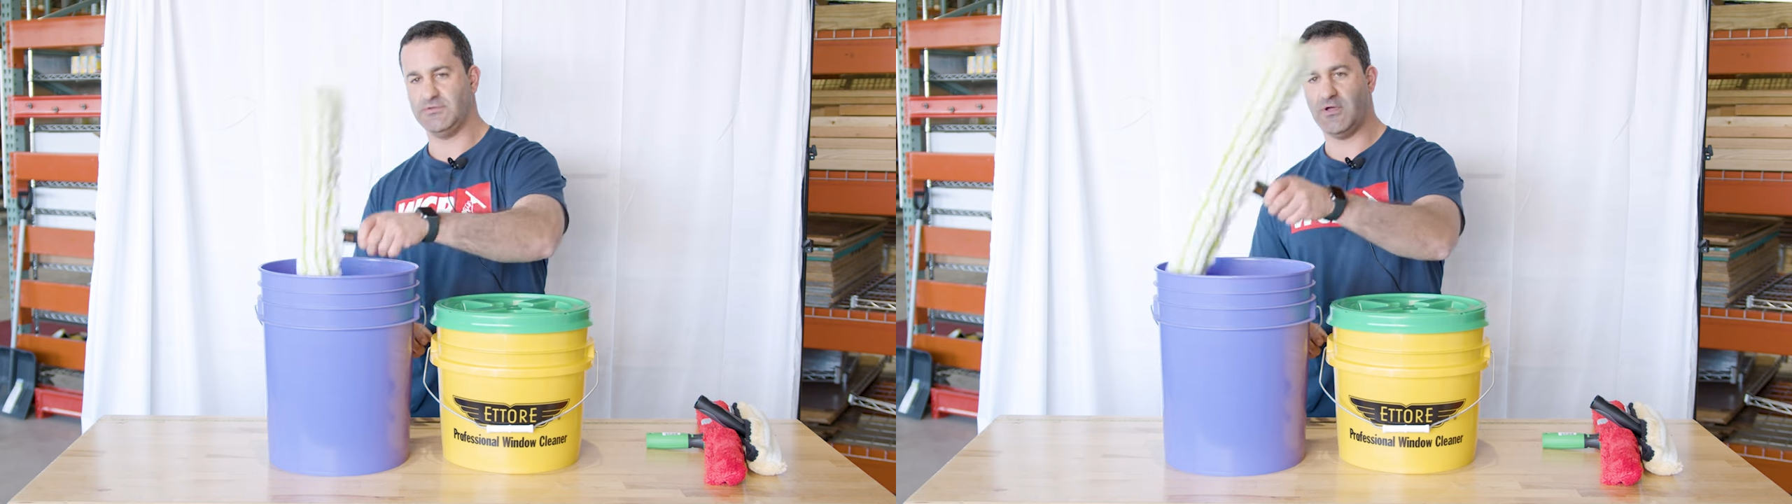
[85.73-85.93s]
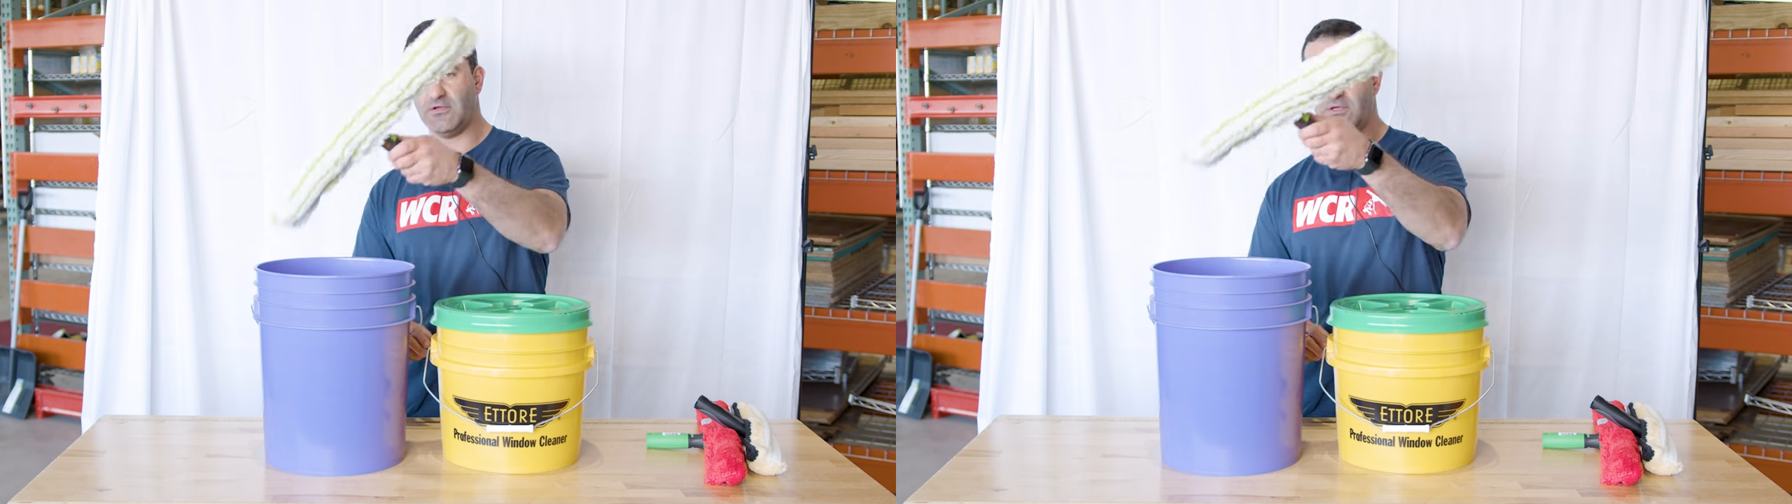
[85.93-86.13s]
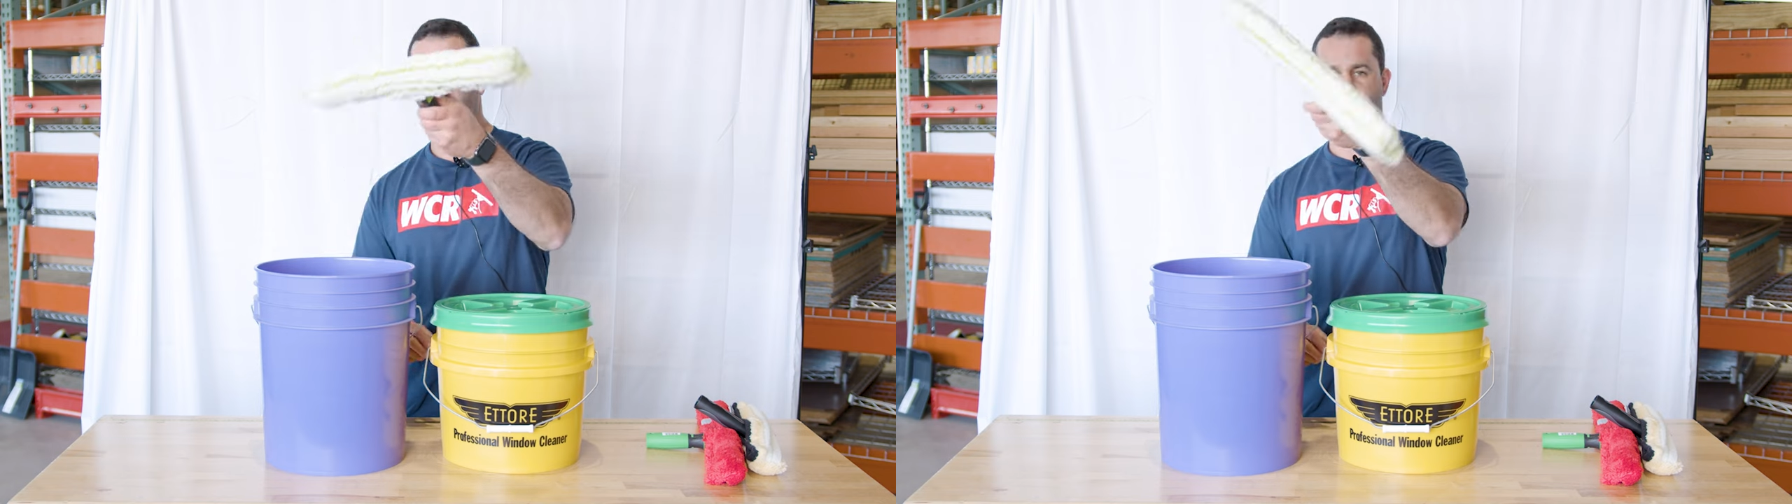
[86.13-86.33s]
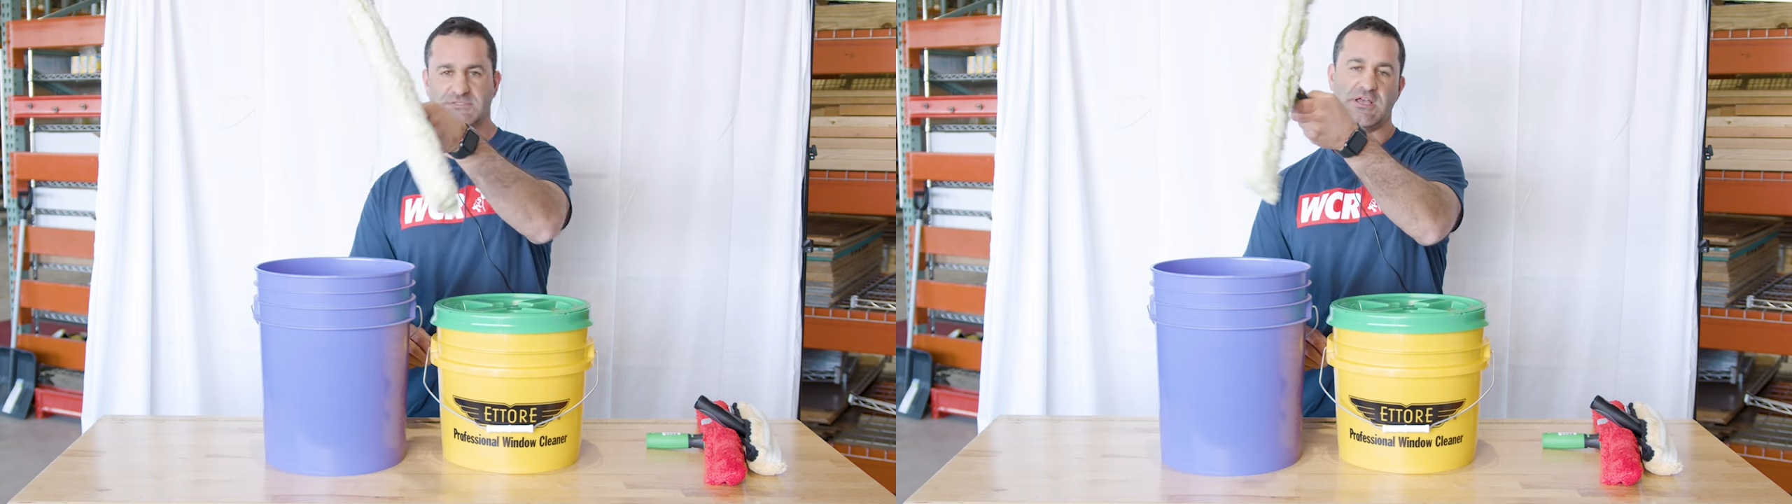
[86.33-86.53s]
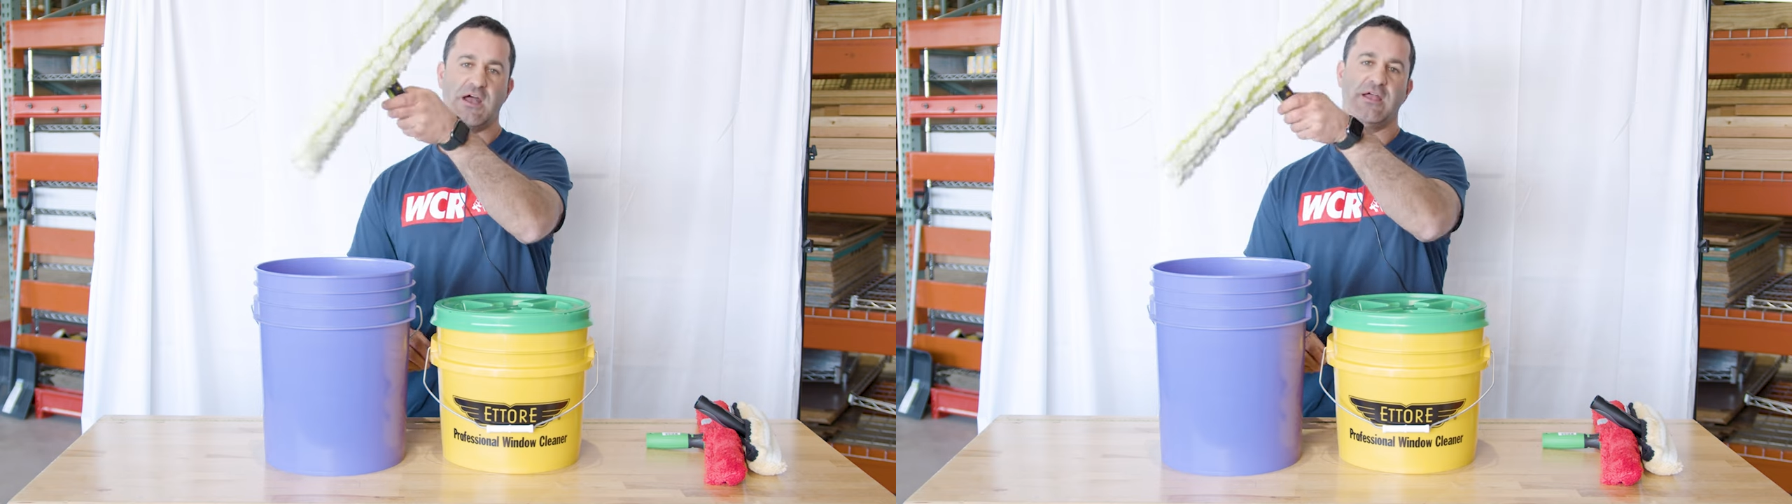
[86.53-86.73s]
dunking one
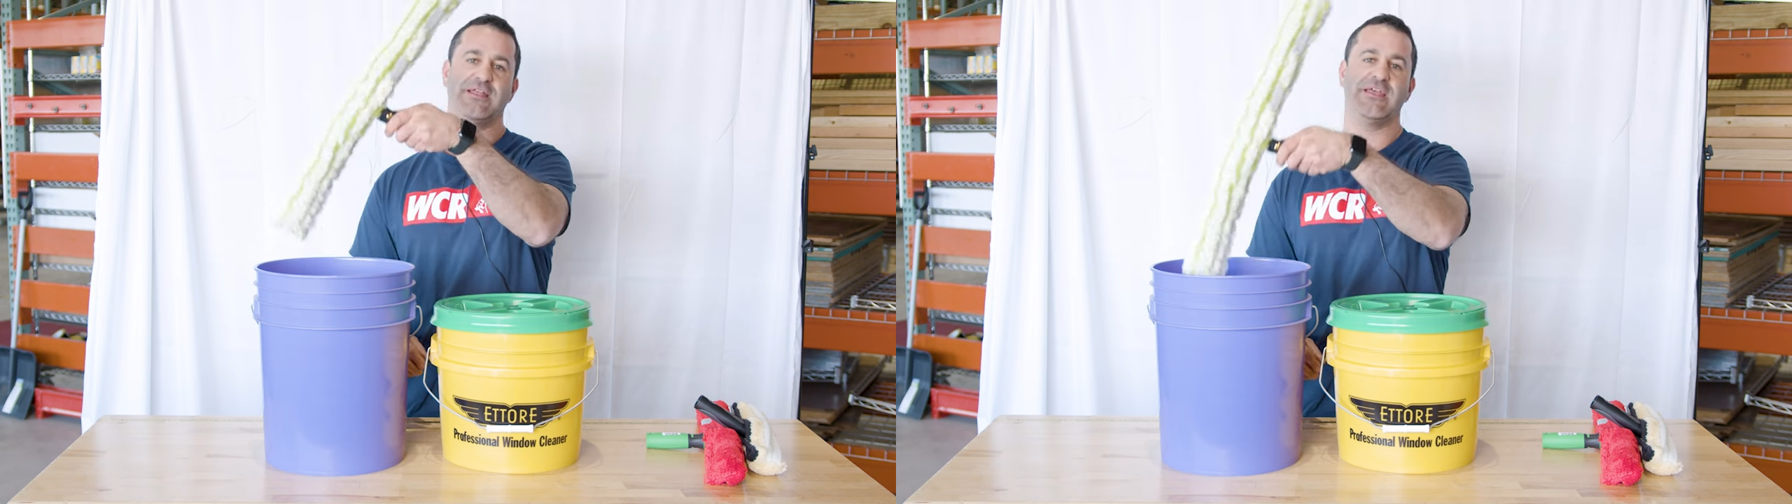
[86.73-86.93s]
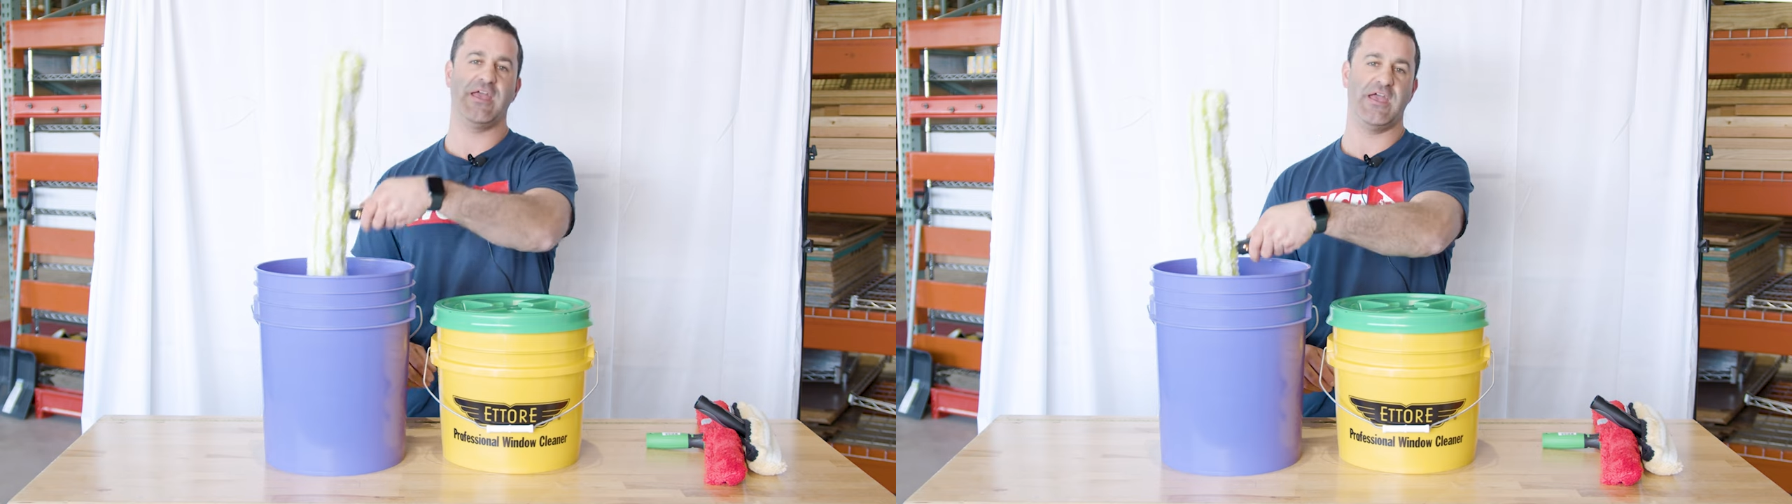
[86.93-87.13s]
side